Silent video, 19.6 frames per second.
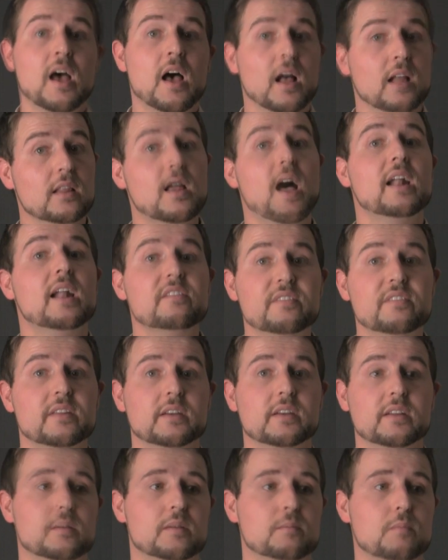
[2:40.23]
A lot of
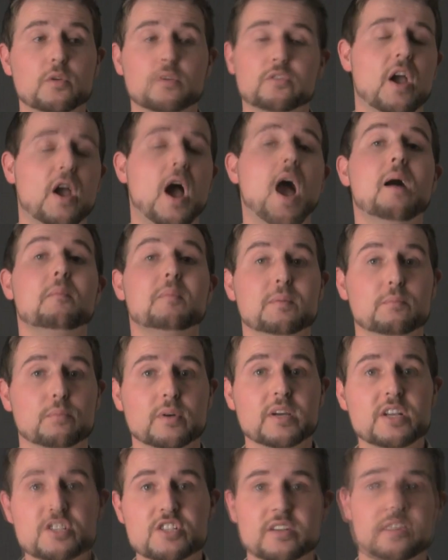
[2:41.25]
the, the most common
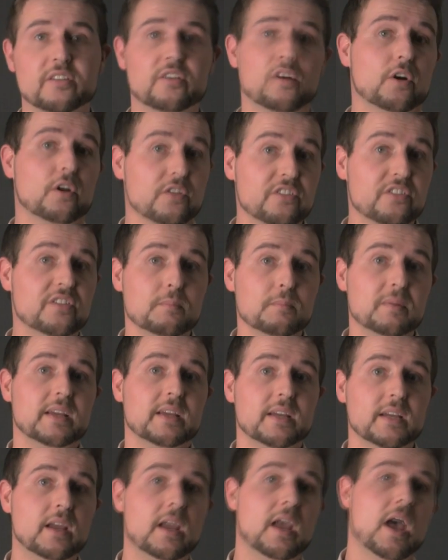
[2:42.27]
breaches are
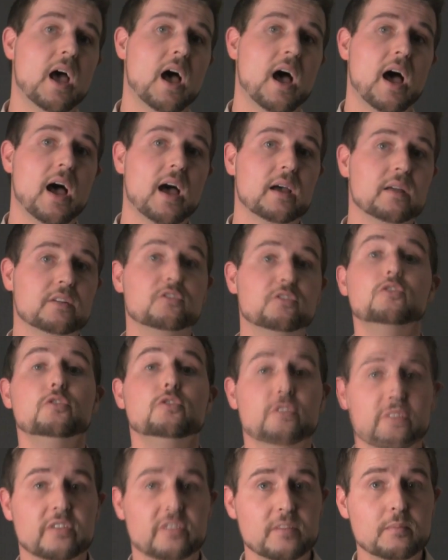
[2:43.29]
simply uh, due
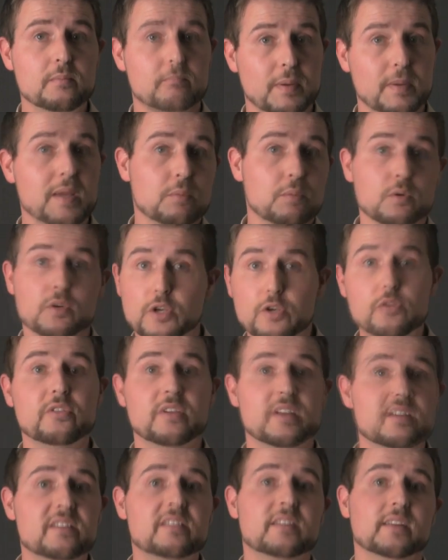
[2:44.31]
to sim people
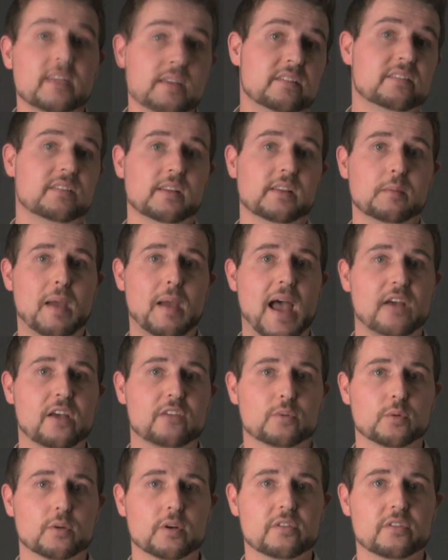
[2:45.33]
using silly, silly
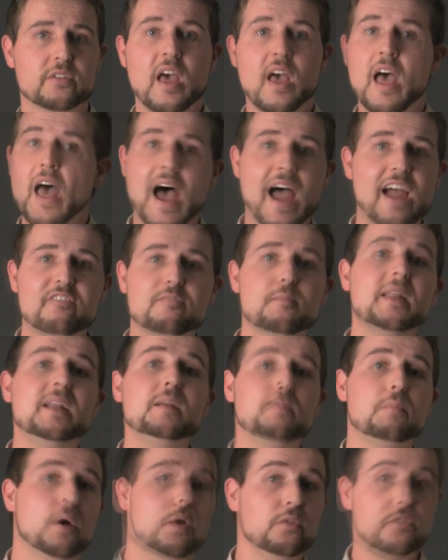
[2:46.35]
passwords. I have many
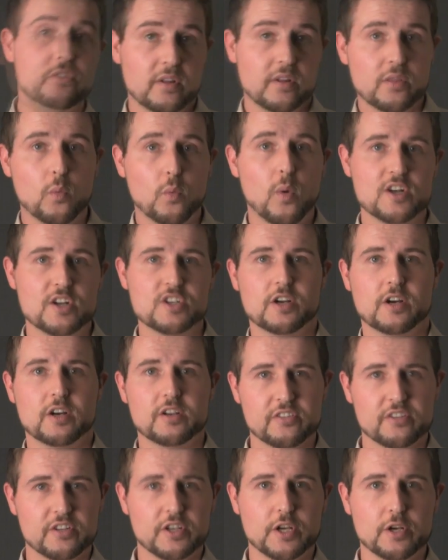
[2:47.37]
posts on the
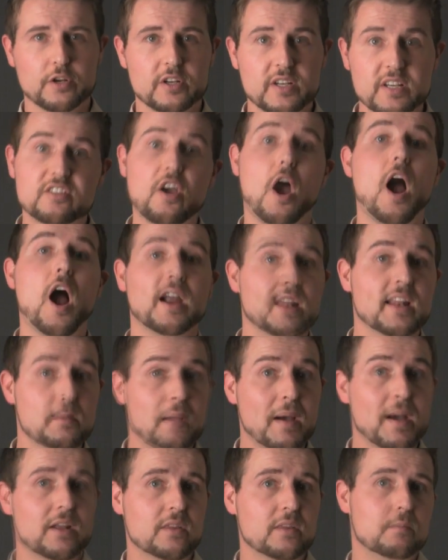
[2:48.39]
WatchGuard security talking
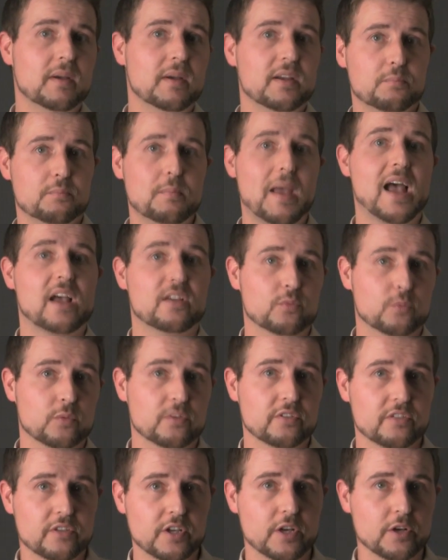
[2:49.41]
about the best
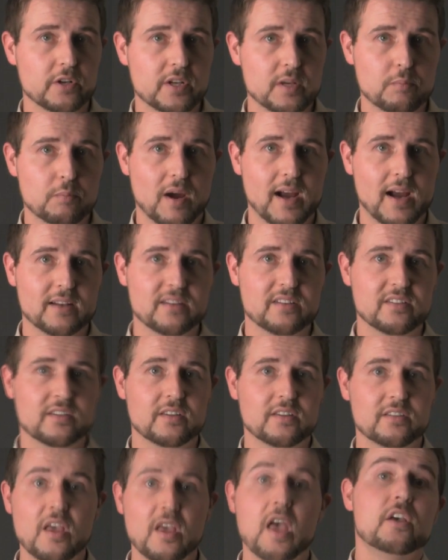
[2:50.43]
password security
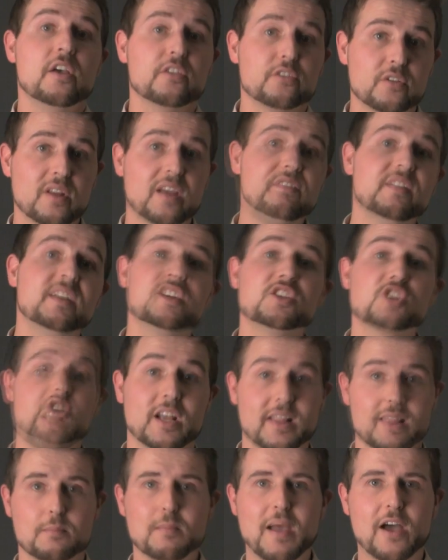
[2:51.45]
practices, so definitely
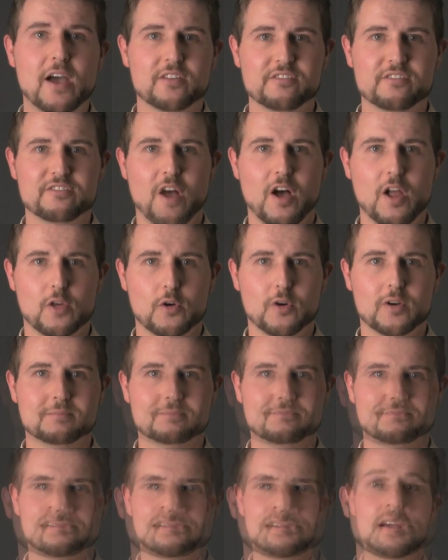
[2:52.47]
check them out and follow them.
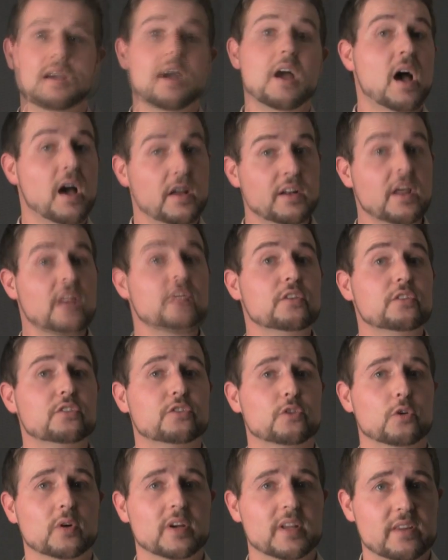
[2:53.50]
Another
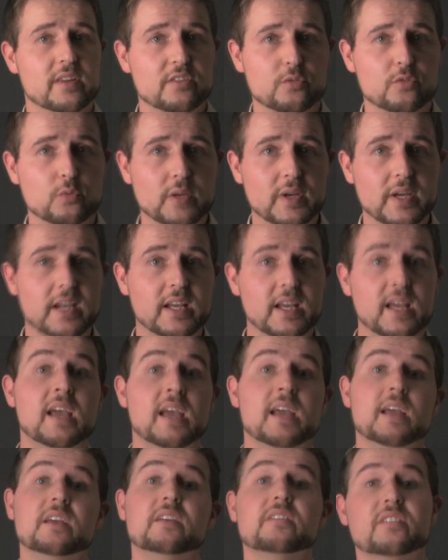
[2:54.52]
story this week
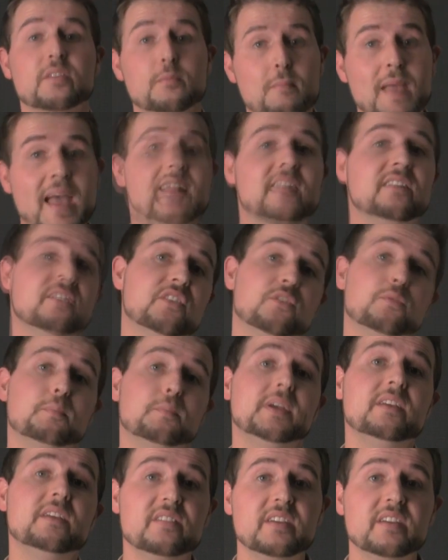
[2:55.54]
is Symantec's
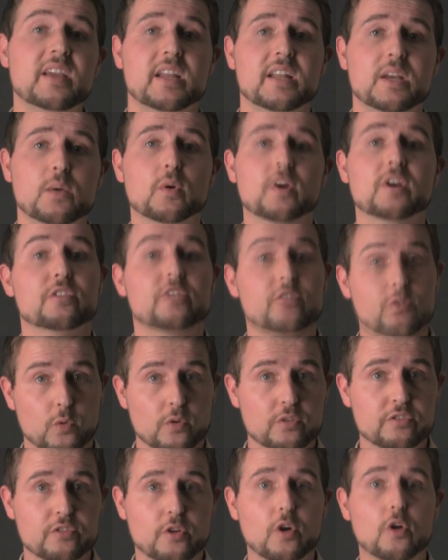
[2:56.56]
PC Anywhere
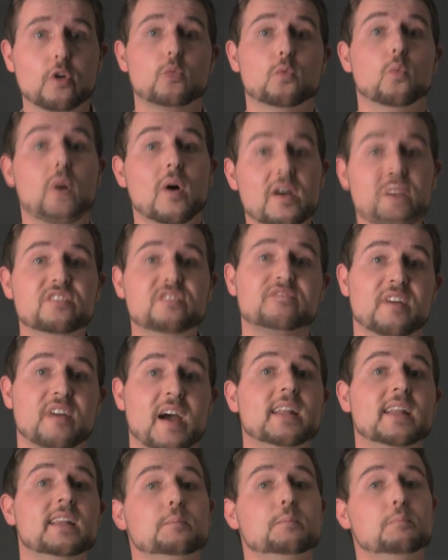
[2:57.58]
source code was
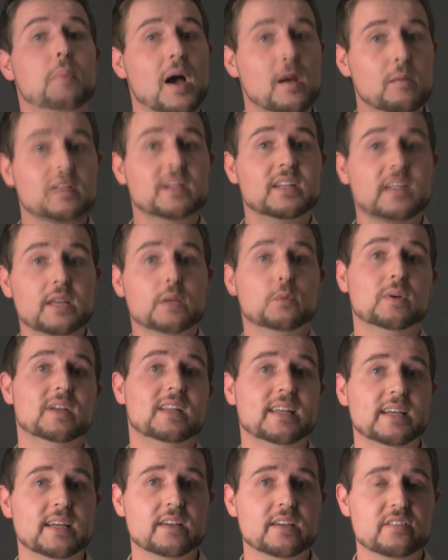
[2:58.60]
finally publicly
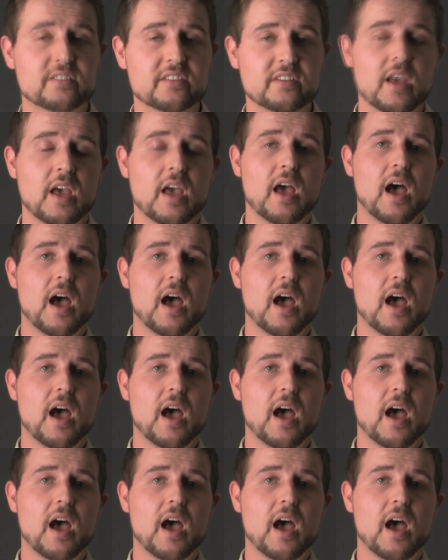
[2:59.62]
released.